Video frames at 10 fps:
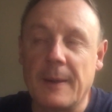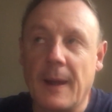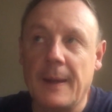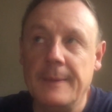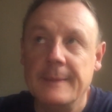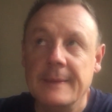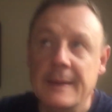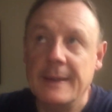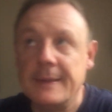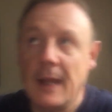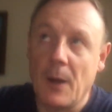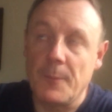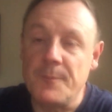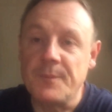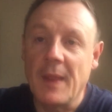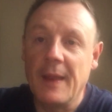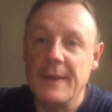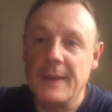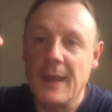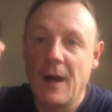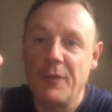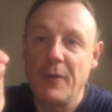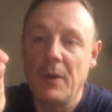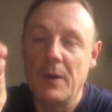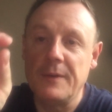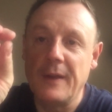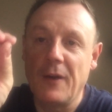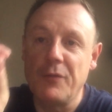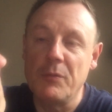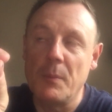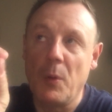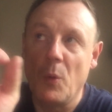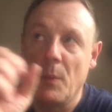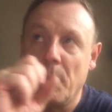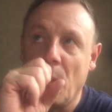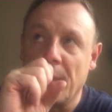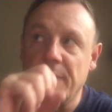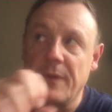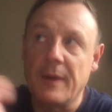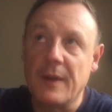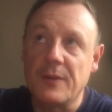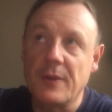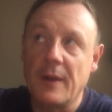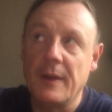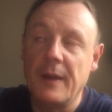Okay, now the other important point to this, and